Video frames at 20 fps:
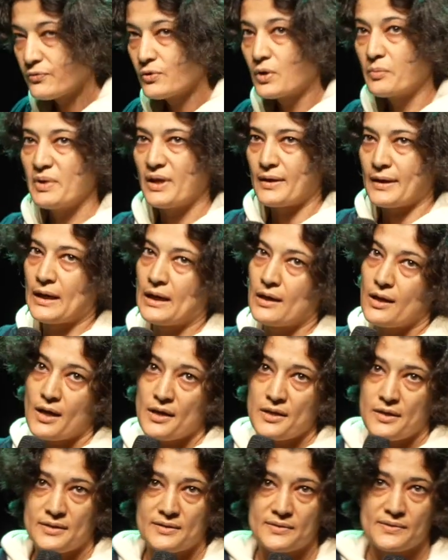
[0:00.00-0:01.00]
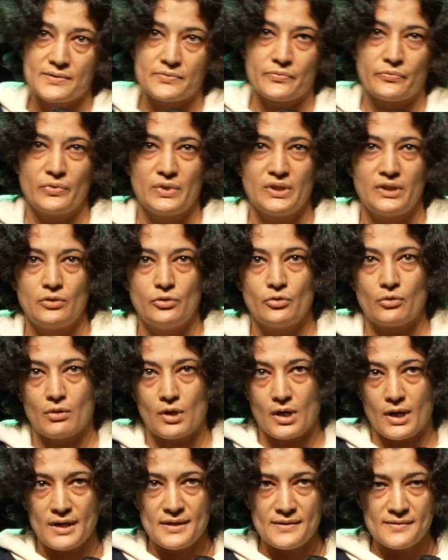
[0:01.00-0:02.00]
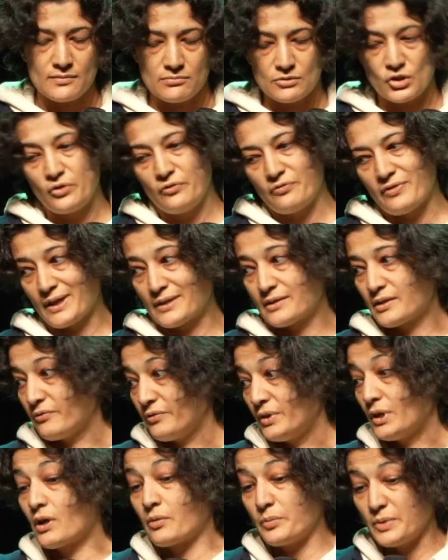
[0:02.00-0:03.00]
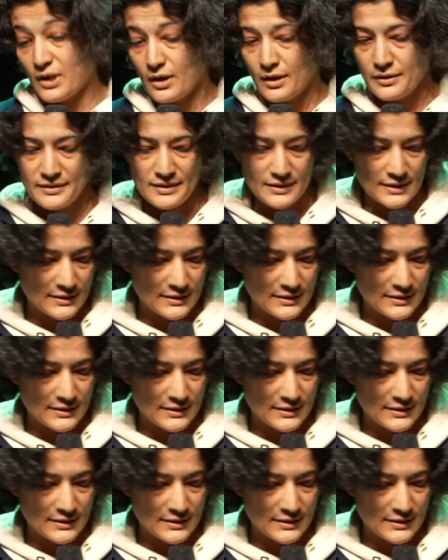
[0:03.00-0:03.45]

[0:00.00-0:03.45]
form an alliance with your eyes, or in fact the V R behind